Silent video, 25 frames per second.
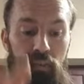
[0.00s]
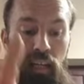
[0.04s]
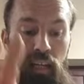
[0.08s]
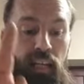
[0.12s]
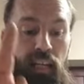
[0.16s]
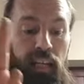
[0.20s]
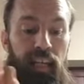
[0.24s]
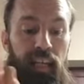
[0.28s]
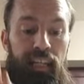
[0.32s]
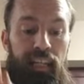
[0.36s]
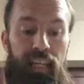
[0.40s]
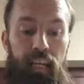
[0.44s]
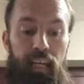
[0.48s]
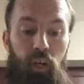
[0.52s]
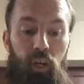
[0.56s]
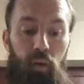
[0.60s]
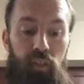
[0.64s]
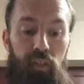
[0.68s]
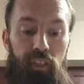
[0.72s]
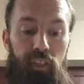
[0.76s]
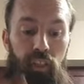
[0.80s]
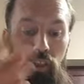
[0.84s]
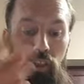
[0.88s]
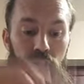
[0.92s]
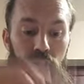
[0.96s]
and they got all
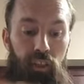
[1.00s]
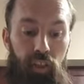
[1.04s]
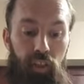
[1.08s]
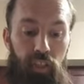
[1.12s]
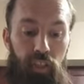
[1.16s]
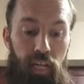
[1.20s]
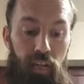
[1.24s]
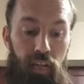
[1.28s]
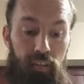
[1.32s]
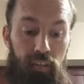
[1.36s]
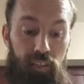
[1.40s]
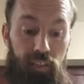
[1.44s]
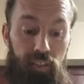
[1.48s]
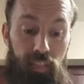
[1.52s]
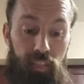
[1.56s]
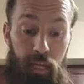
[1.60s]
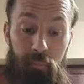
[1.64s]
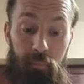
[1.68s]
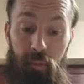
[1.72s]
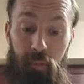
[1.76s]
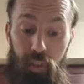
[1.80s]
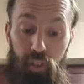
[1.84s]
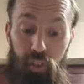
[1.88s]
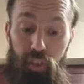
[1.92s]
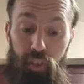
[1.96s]
these hundreds of thousands, I'm
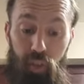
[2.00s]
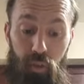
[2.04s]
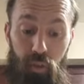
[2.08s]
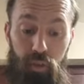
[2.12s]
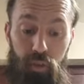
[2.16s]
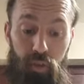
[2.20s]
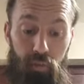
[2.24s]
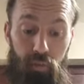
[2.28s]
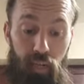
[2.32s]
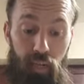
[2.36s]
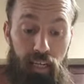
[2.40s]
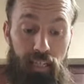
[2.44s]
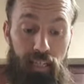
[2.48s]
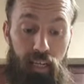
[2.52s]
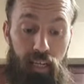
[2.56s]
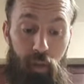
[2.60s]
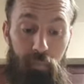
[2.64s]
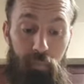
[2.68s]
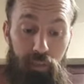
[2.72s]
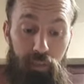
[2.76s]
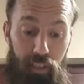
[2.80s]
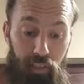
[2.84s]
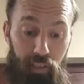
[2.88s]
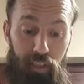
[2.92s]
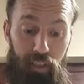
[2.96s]
gonna show you right now. I'm
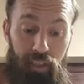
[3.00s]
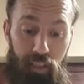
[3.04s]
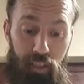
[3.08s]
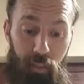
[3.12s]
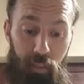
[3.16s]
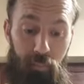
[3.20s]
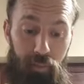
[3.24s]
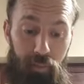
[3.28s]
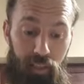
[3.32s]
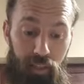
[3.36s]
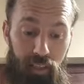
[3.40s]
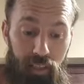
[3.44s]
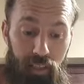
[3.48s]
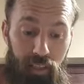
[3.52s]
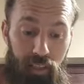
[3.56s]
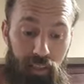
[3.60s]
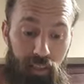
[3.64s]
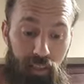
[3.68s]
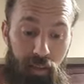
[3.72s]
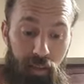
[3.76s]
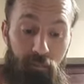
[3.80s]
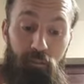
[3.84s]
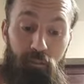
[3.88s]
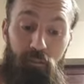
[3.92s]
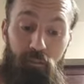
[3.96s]
literally gonna put
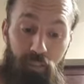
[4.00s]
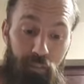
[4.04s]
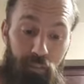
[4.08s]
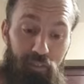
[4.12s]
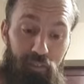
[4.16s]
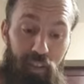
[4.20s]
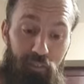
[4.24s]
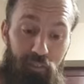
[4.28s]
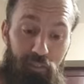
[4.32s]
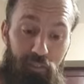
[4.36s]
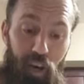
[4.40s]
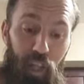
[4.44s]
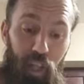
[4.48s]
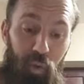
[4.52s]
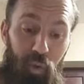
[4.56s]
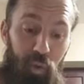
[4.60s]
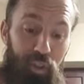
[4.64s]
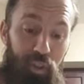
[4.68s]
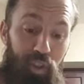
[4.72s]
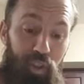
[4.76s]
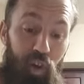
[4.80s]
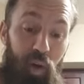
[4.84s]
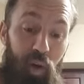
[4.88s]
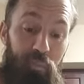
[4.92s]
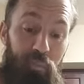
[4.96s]
50 followers
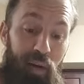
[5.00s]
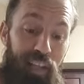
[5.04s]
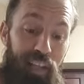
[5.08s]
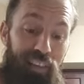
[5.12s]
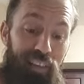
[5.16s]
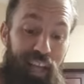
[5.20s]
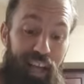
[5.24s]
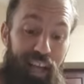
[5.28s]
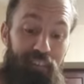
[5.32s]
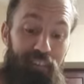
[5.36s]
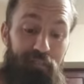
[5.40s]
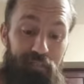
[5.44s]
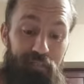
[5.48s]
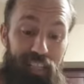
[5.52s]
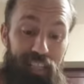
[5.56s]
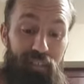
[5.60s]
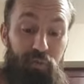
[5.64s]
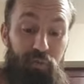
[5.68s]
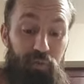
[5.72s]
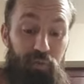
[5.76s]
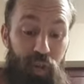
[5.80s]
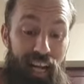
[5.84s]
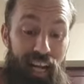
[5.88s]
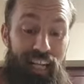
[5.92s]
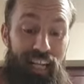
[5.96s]
on my live feed
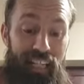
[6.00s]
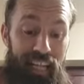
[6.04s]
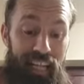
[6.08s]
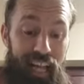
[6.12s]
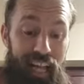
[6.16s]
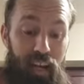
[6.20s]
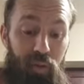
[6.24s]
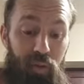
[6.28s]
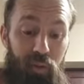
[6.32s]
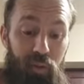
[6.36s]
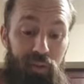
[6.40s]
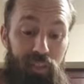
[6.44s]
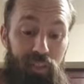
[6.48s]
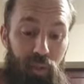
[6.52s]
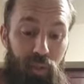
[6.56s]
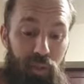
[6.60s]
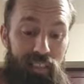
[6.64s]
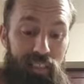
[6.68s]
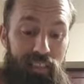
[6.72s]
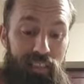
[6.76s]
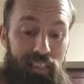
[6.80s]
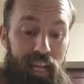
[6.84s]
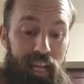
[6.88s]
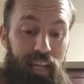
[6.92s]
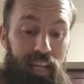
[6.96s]
right now. So this
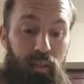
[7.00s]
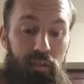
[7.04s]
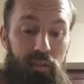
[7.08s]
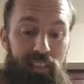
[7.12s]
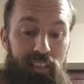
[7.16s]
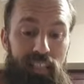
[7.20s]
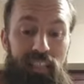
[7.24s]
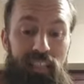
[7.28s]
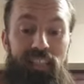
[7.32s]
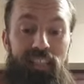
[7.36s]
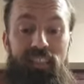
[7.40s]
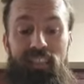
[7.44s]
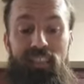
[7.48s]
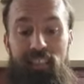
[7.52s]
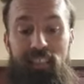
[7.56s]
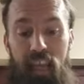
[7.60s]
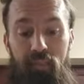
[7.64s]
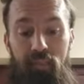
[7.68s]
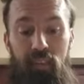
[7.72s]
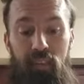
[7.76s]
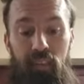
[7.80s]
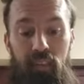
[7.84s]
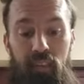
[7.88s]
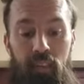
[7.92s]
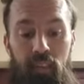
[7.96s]
guy who says
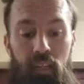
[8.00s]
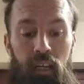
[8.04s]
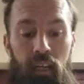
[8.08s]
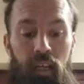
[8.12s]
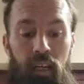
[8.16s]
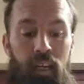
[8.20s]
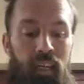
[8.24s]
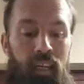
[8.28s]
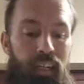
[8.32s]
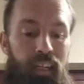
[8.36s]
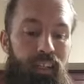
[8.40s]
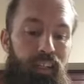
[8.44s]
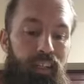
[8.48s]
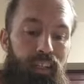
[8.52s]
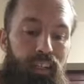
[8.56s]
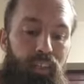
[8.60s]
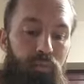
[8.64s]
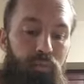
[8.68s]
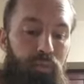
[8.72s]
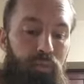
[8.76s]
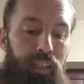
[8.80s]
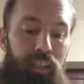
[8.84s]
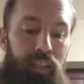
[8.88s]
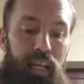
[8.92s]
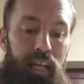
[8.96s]
seven, he doesn't
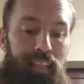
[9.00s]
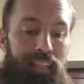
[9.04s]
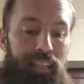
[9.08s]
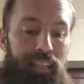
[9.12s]
realize I